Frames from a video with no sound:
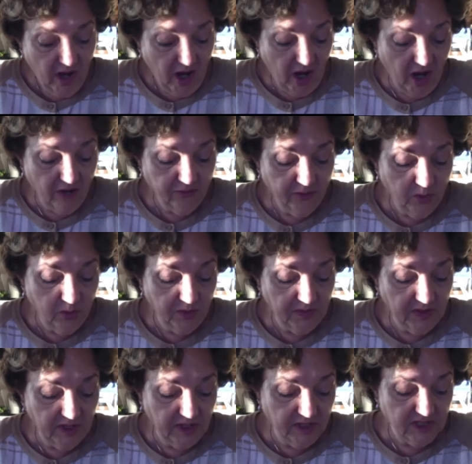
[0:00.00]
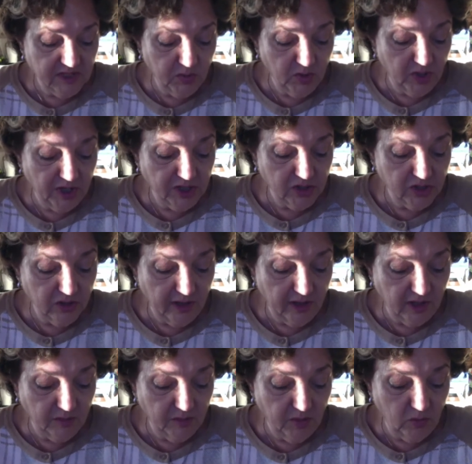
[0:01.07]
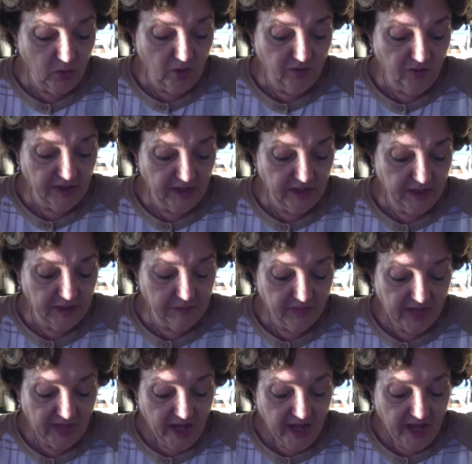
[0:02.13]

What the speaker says: often with an inspirational element woven in.